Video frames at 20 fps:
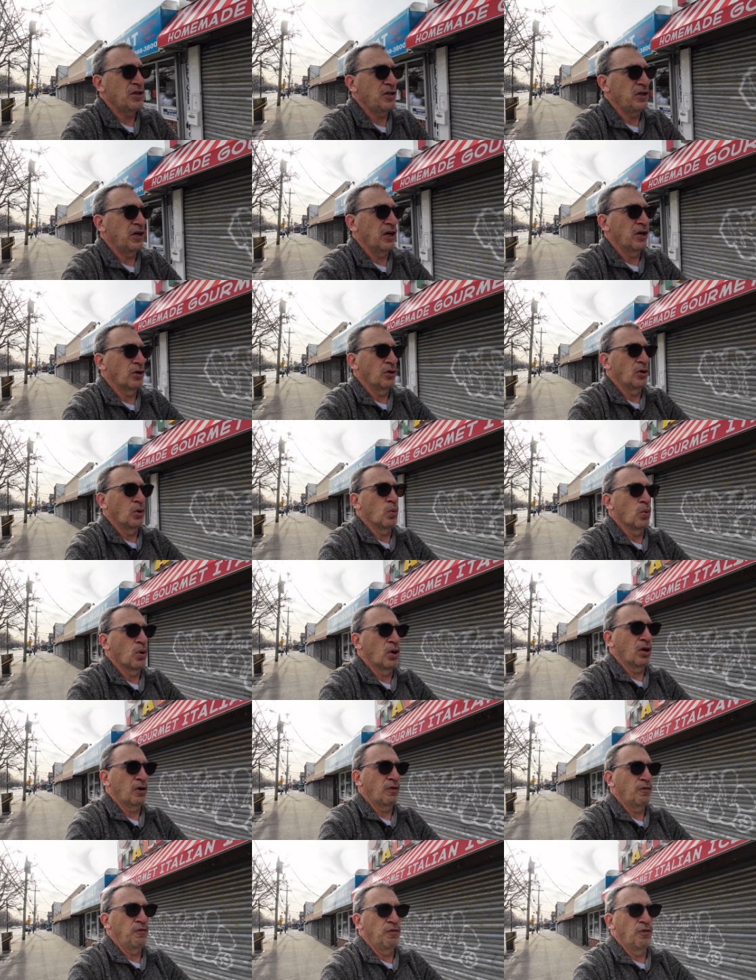They're not going to
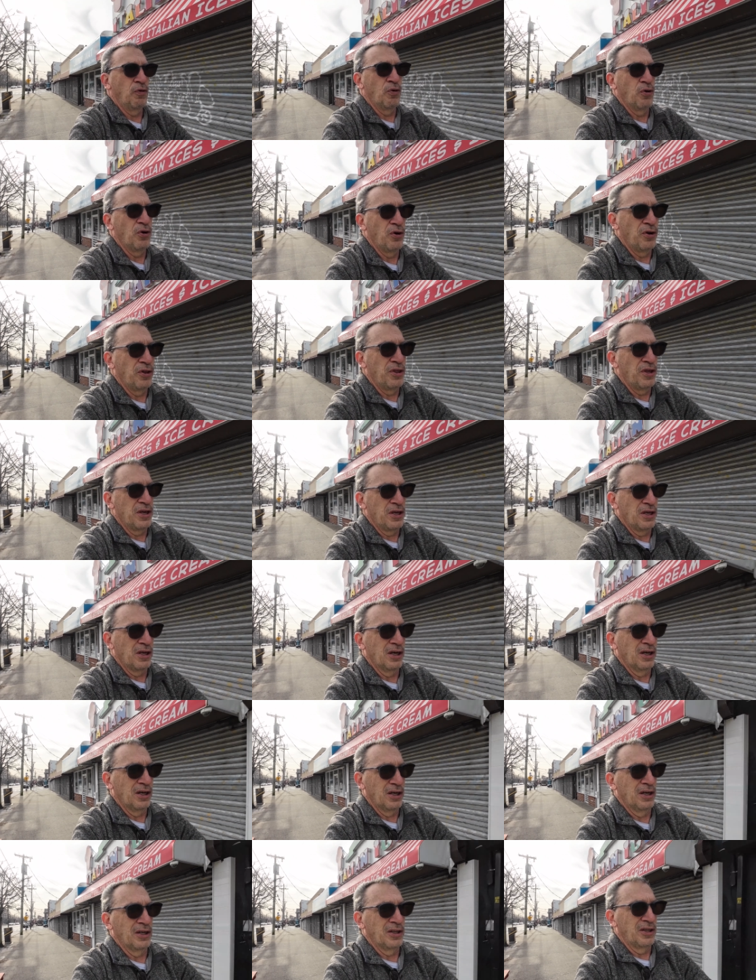work for the,
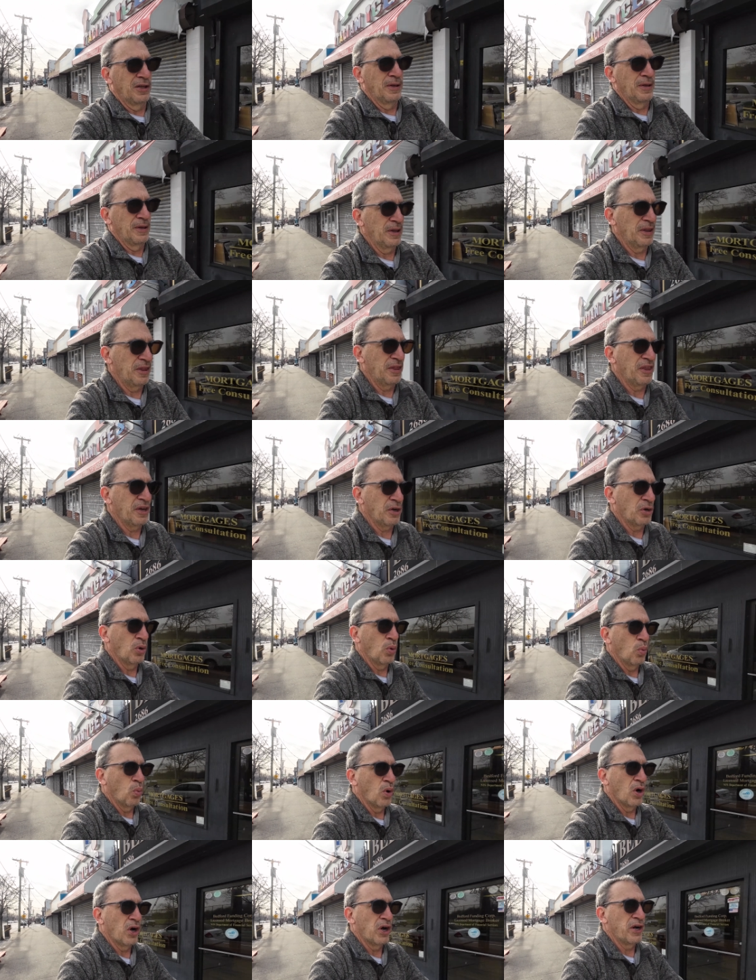uh, the thicker
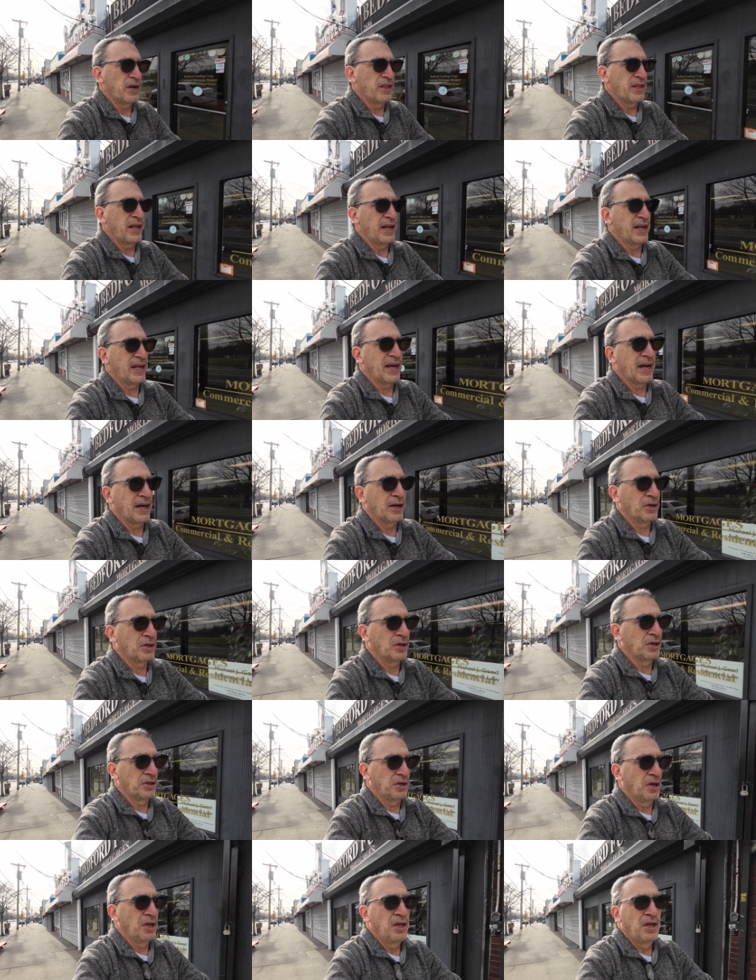wire that it got
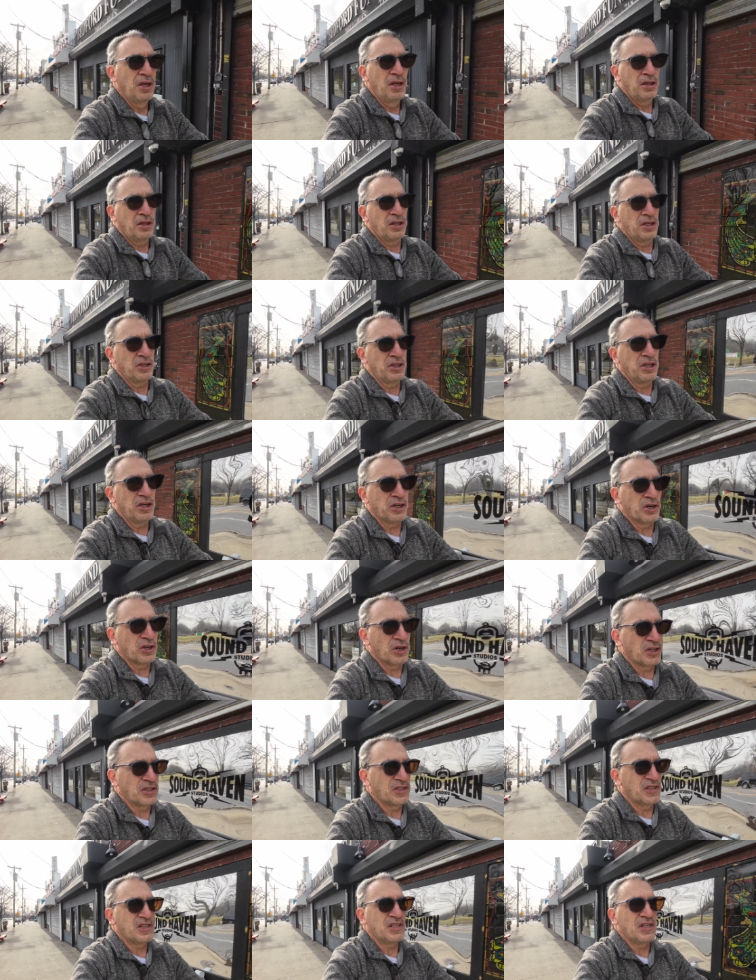on the D
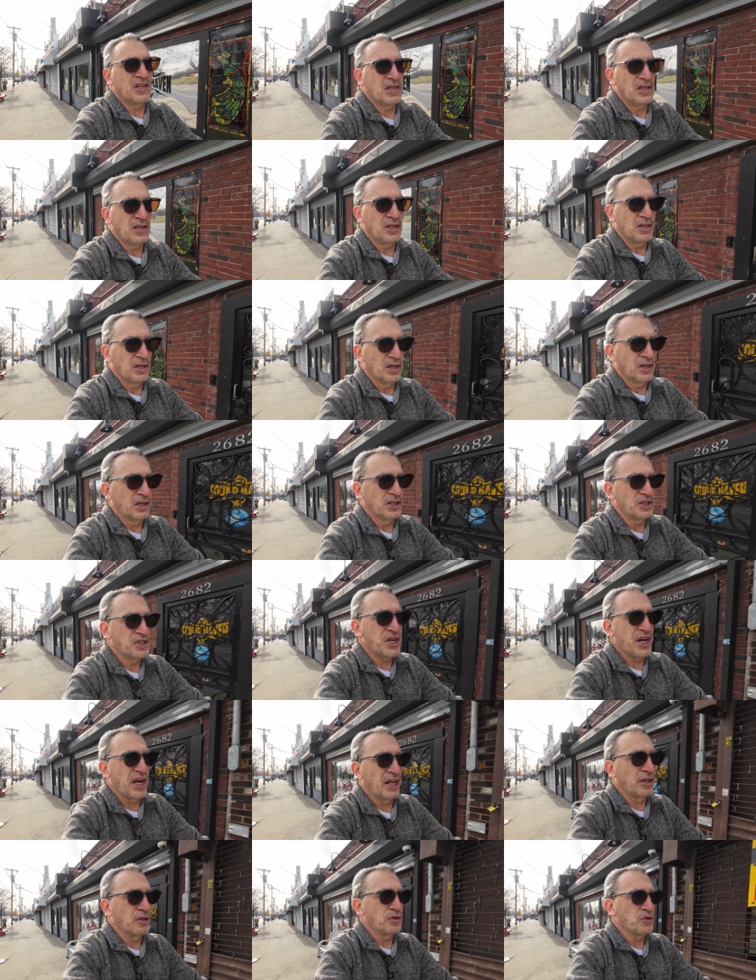R C uh,
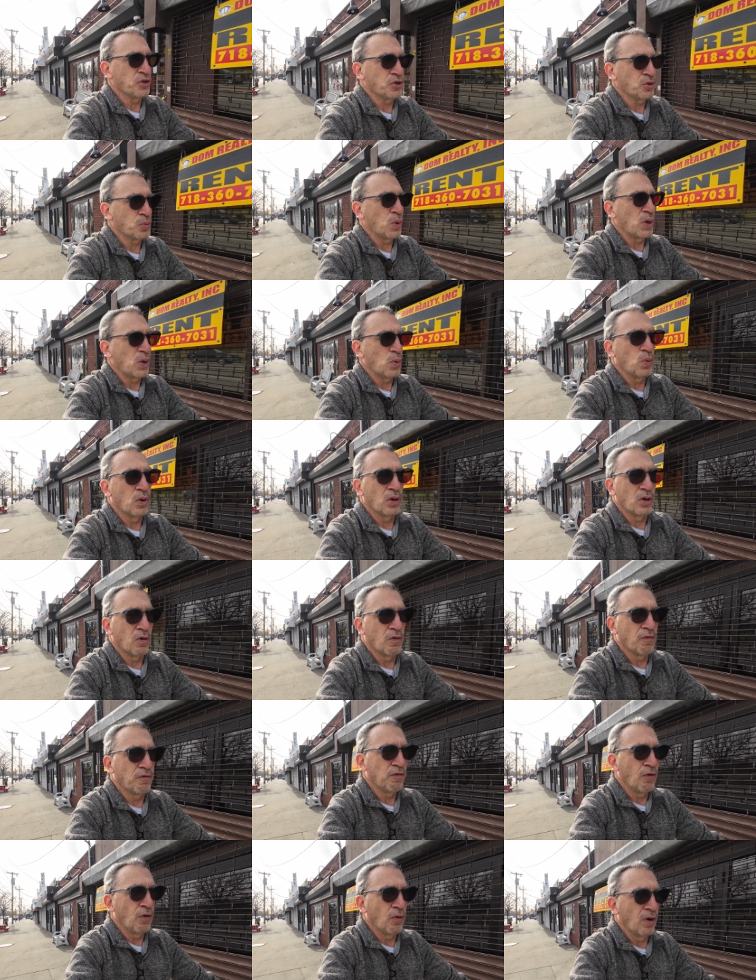Challenger twenty-one
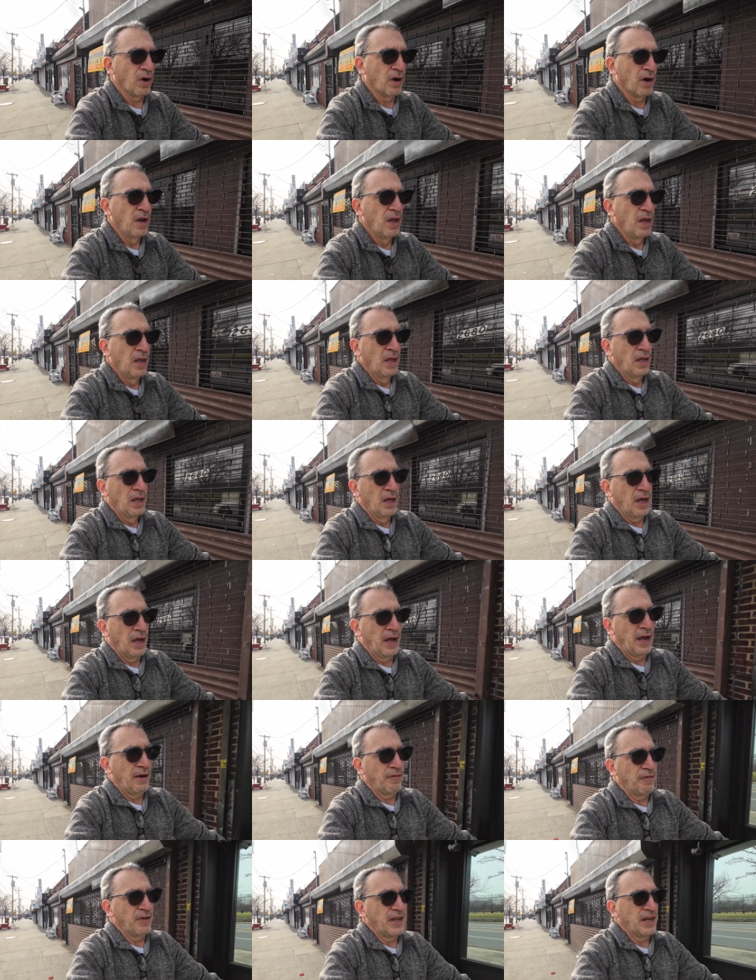oh four.
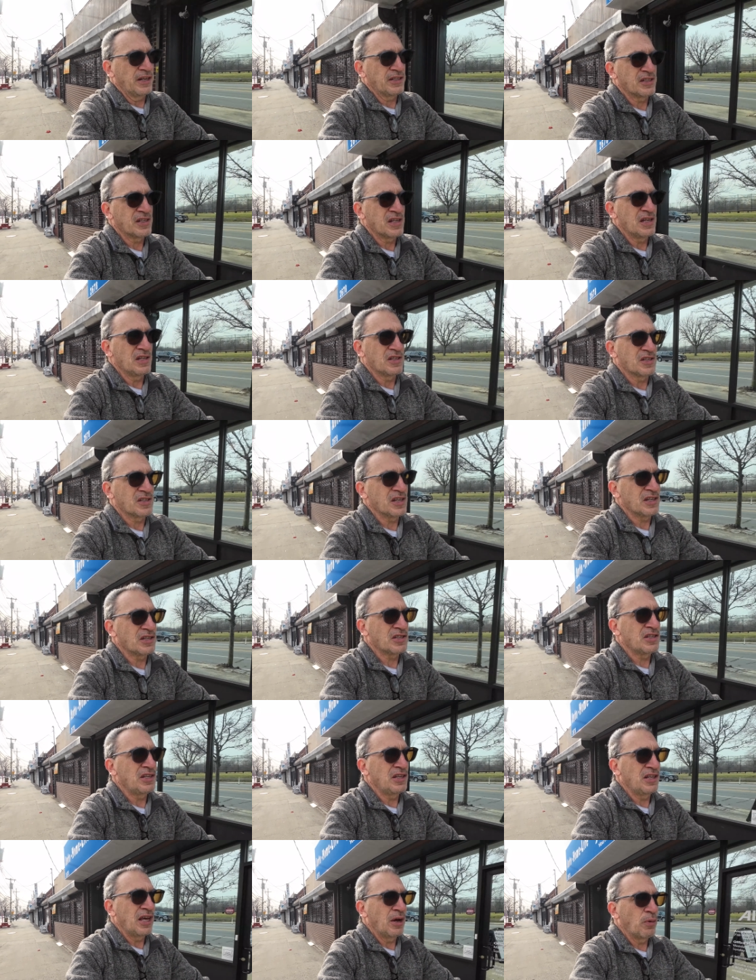I have an X T
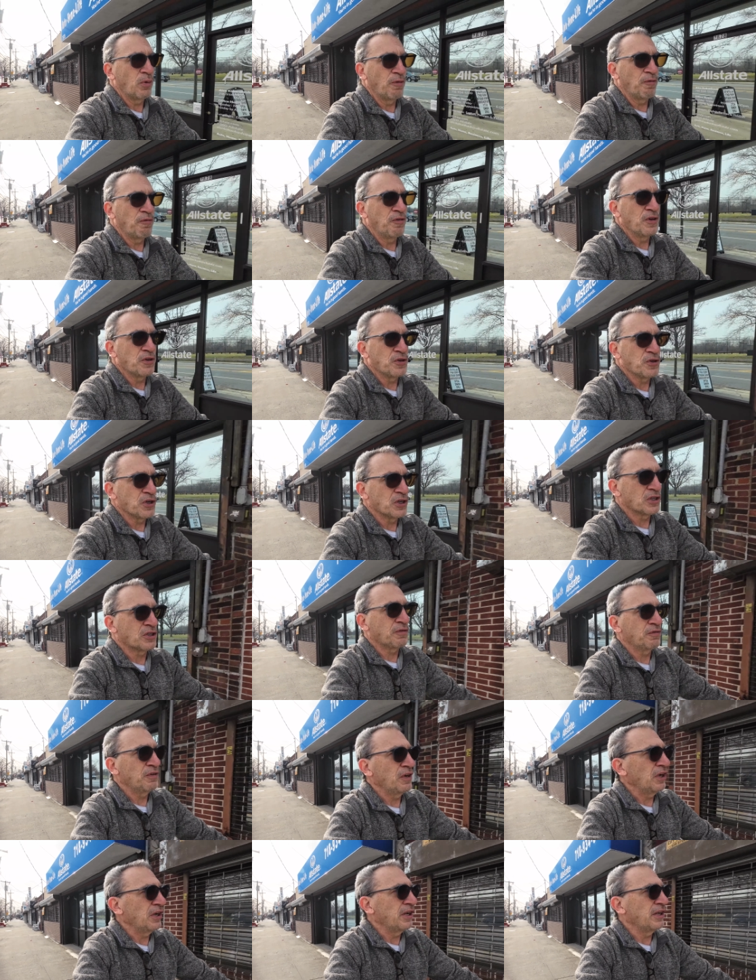sixty that will fit
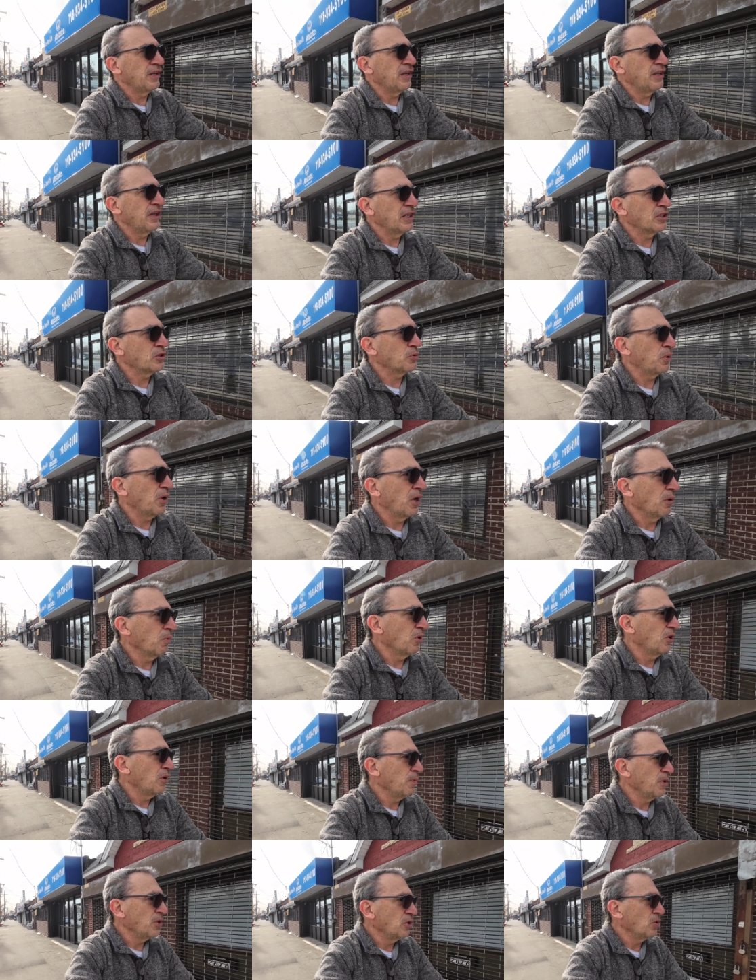just fine, and that's what I'm
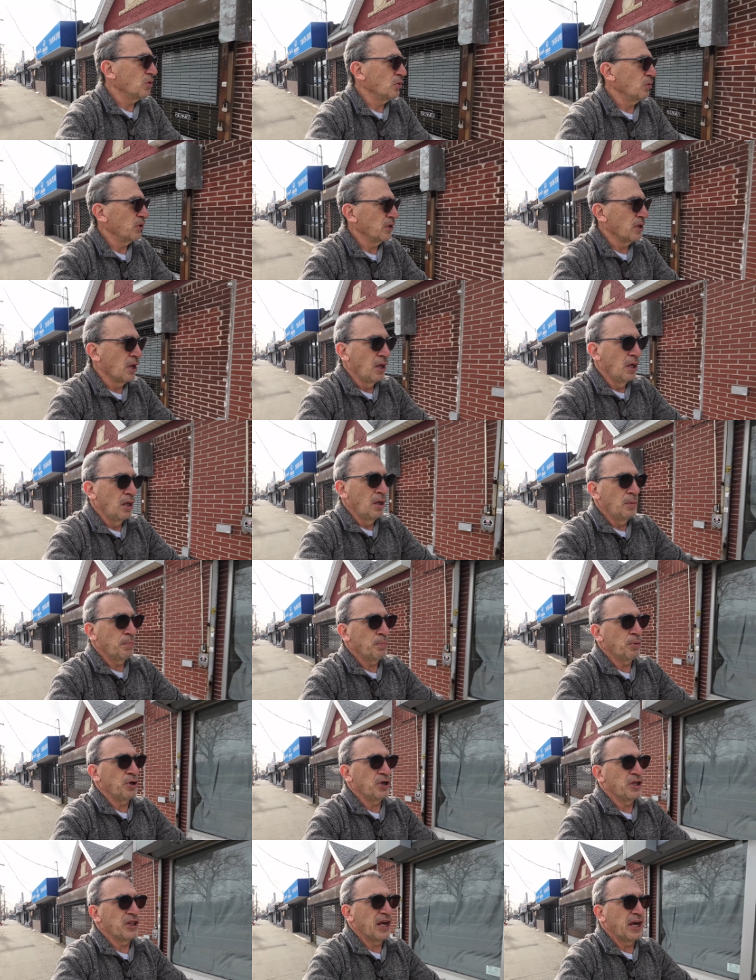going to be doing,
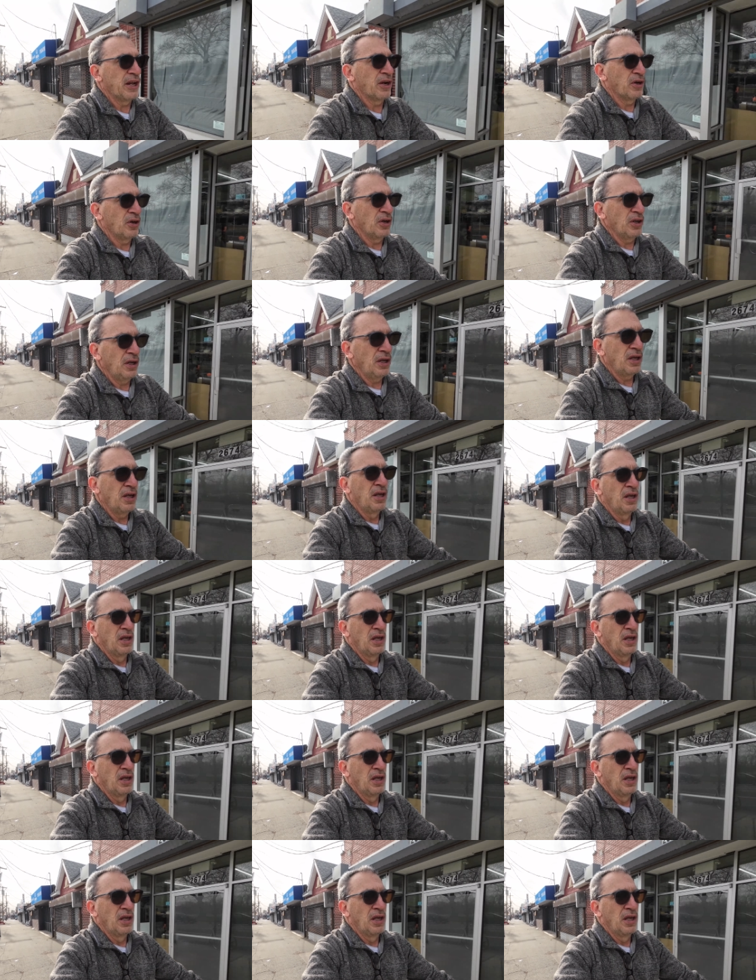putting that on.